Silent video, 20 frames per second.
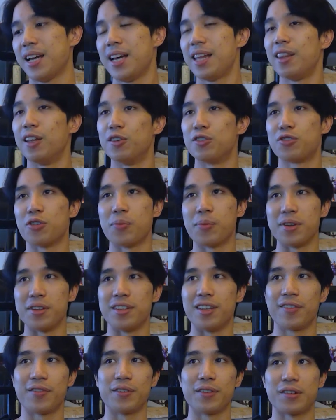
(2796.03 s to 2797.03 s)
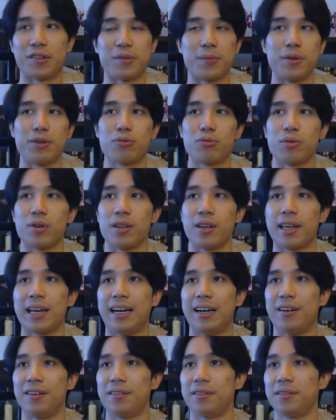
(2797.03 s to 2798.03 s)
There's so many differences between
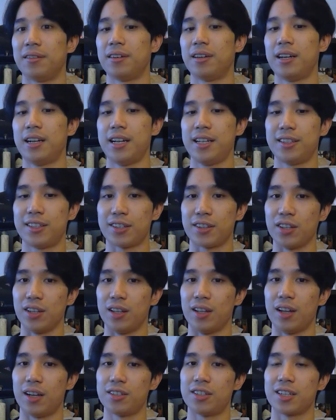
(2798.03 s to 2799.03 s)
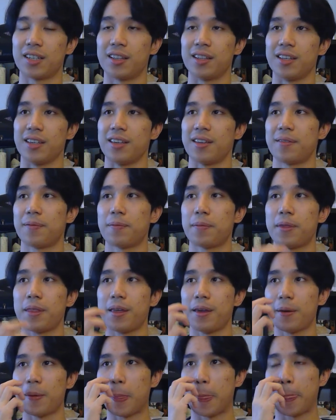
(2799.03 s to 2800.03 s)
how technologically
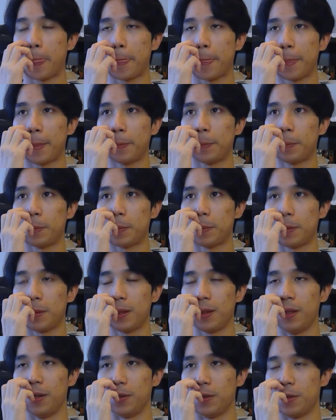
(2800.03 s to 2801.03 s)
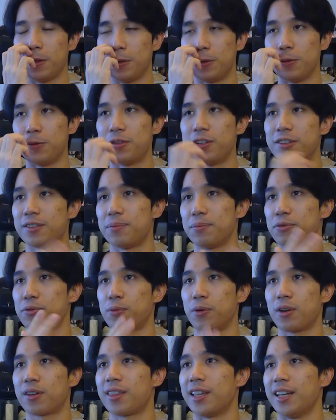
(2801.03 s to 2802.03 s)
the two systems
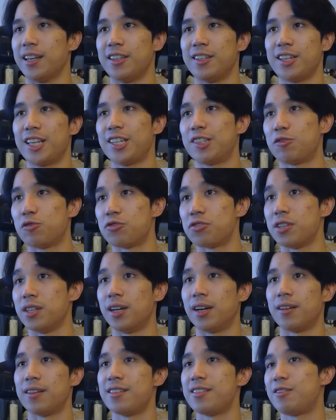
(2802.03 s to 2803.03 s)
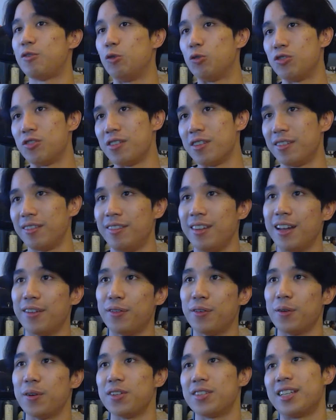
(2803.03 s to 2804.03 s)
work that it's just
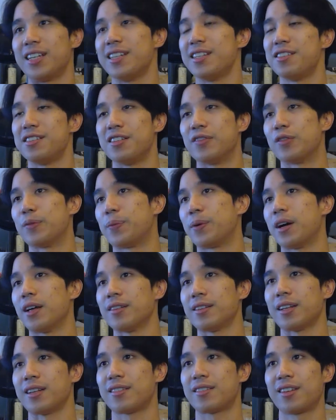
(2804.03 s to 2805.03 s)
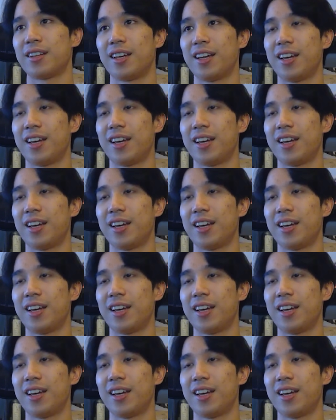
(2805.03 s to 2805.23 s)
never is that easy of a process.